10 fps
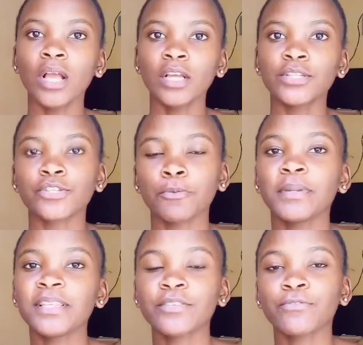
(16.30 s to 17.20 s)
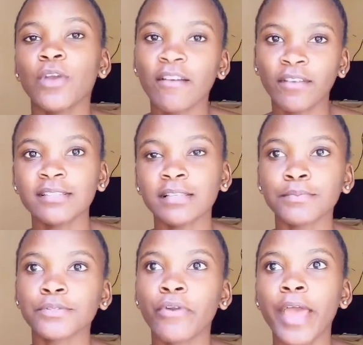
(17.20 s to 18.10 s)
so please if you haven't
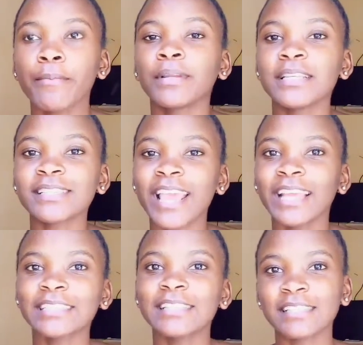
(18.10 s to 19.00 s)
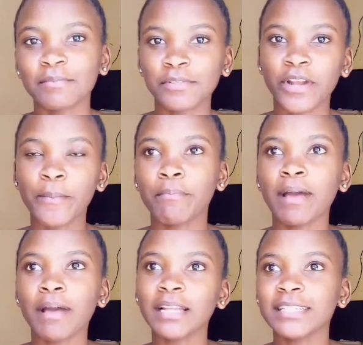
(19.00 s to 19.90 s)
subscribed please hit the subscribe
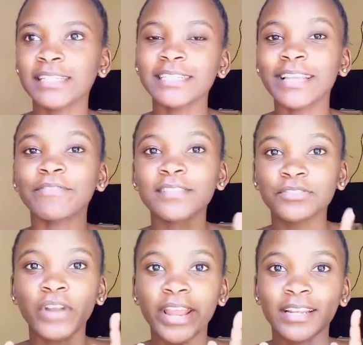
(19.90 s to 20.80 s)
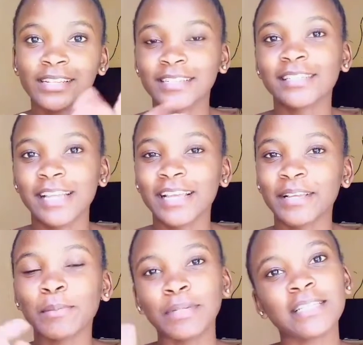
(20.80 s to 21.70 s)
button if it's red
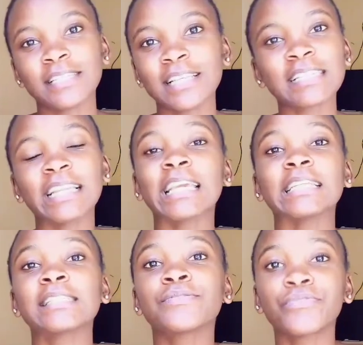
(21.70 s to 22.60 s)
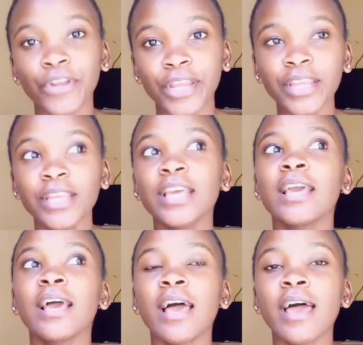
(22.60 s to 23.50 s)
please just click it it's free
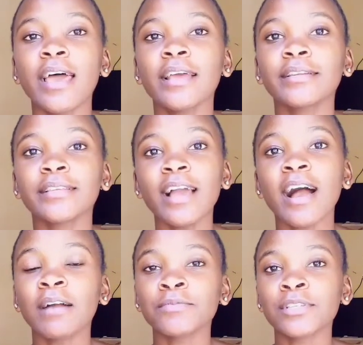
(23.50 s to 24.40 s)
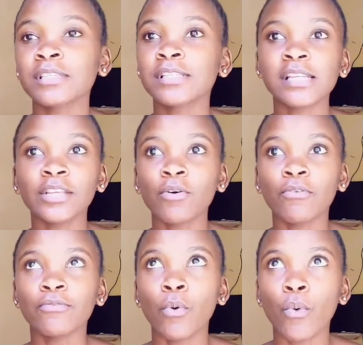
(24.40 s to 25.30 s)
and yeah i'm just telling
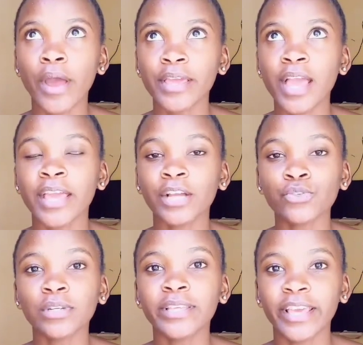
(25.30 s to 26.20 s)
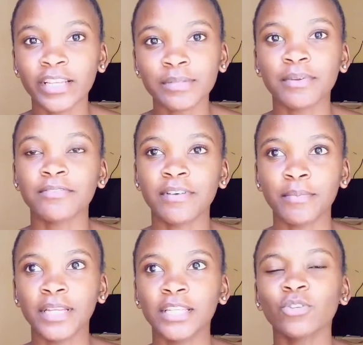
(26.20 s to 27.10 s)
of why i actually hate my
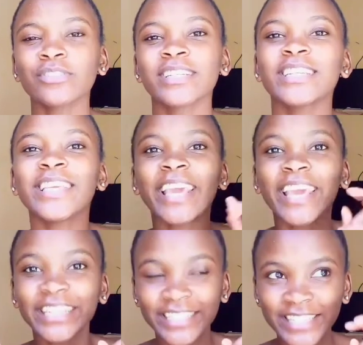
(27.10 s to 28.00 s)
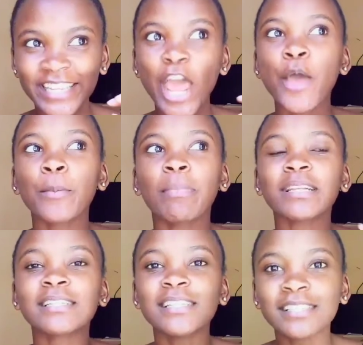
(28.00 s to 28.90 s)
family not really hate
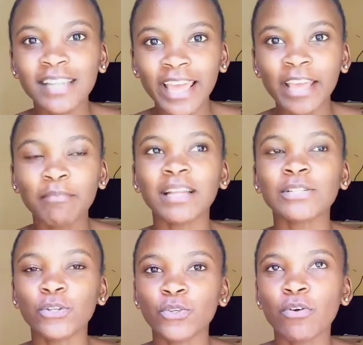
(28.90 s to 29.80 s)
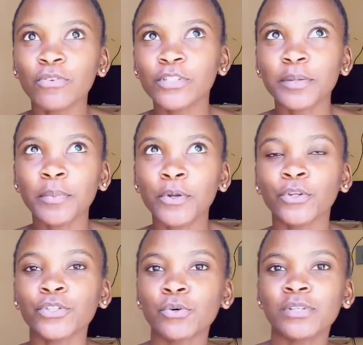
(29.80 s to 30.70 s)
but dislike but not comfortable
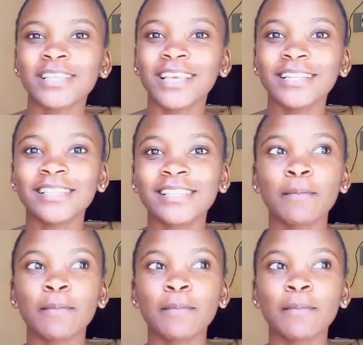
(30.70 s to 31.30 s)
not content